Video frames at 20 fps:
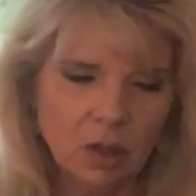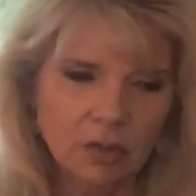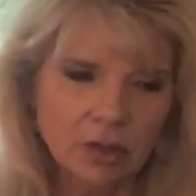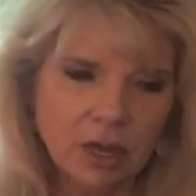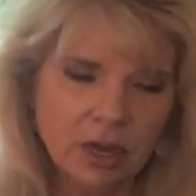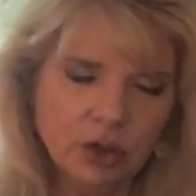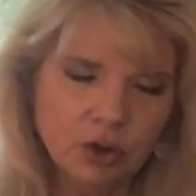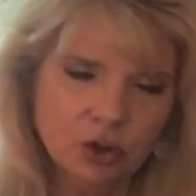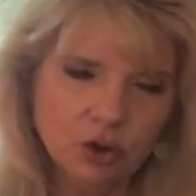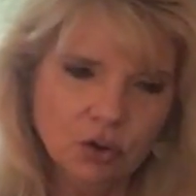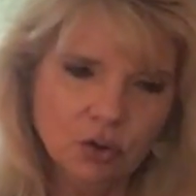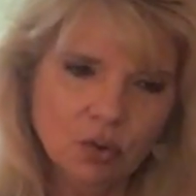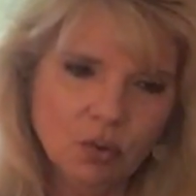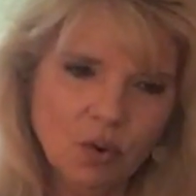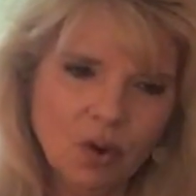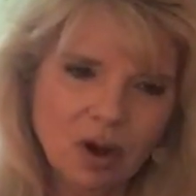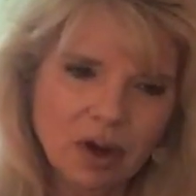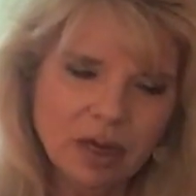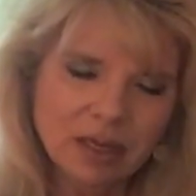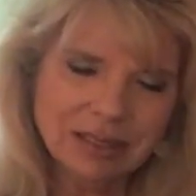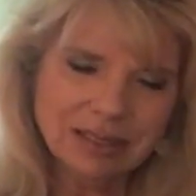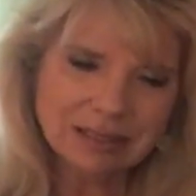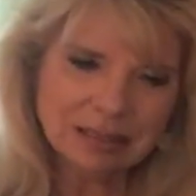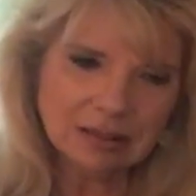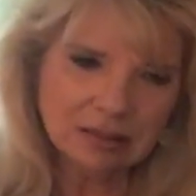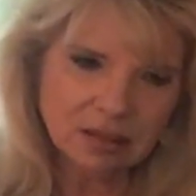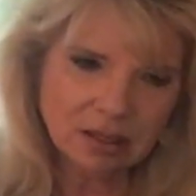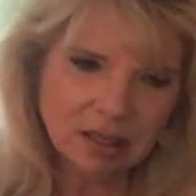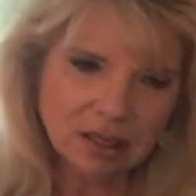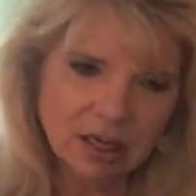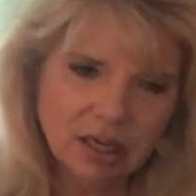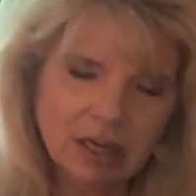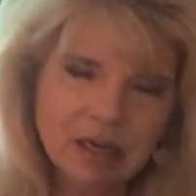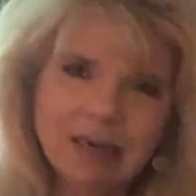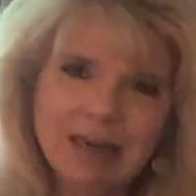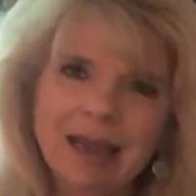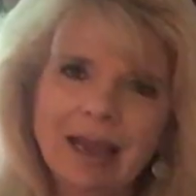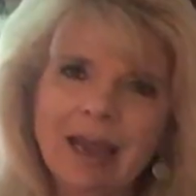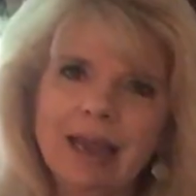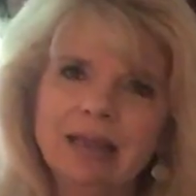that you wanting to
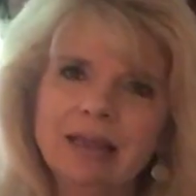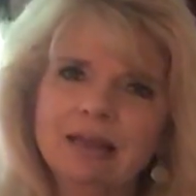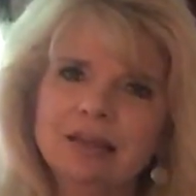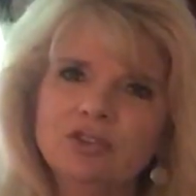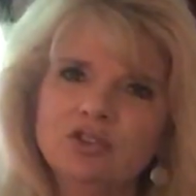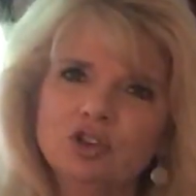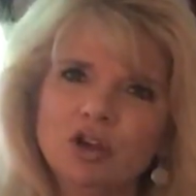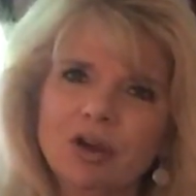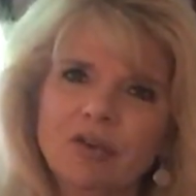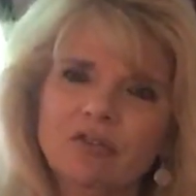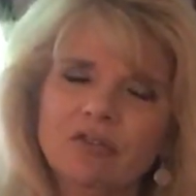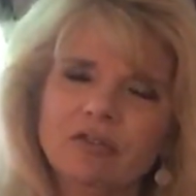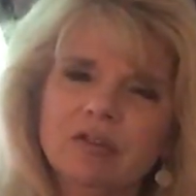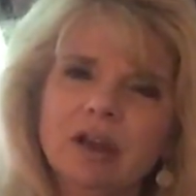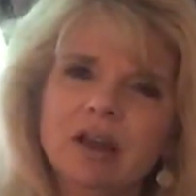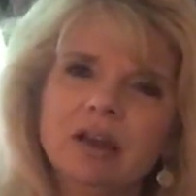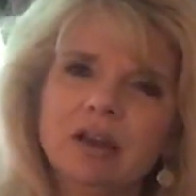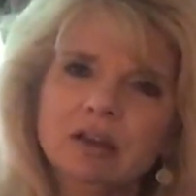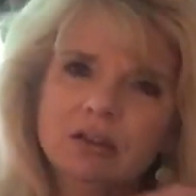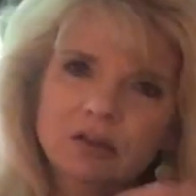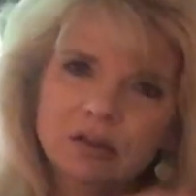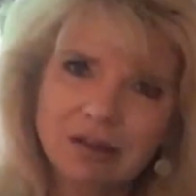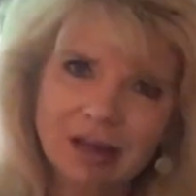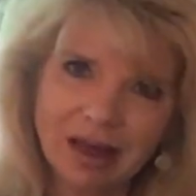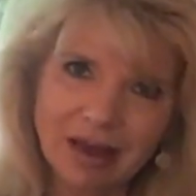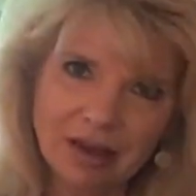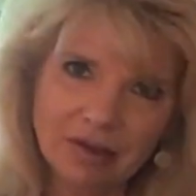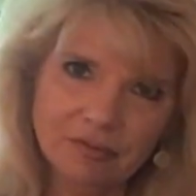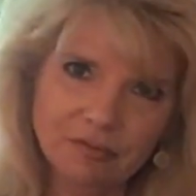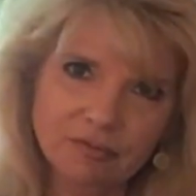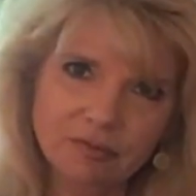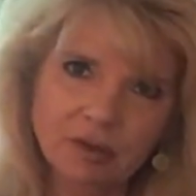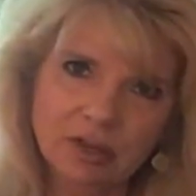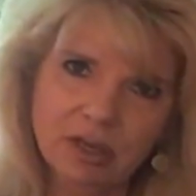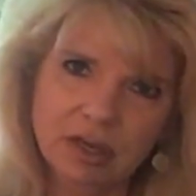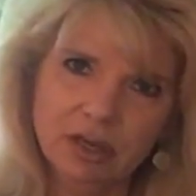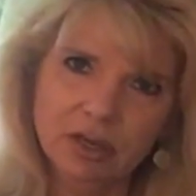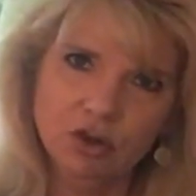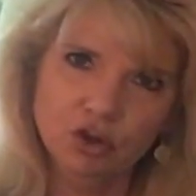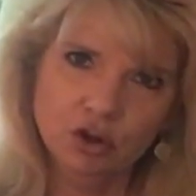lead and just letting life
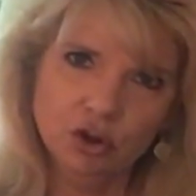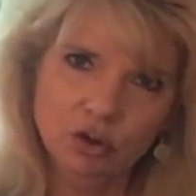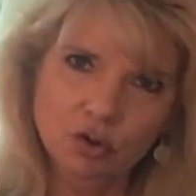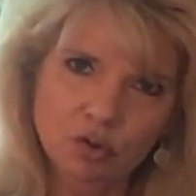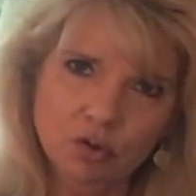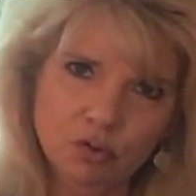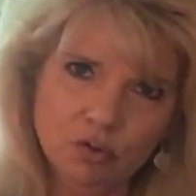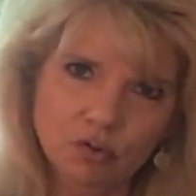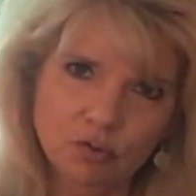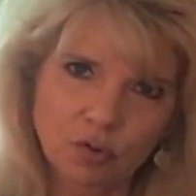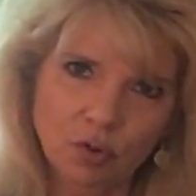lead you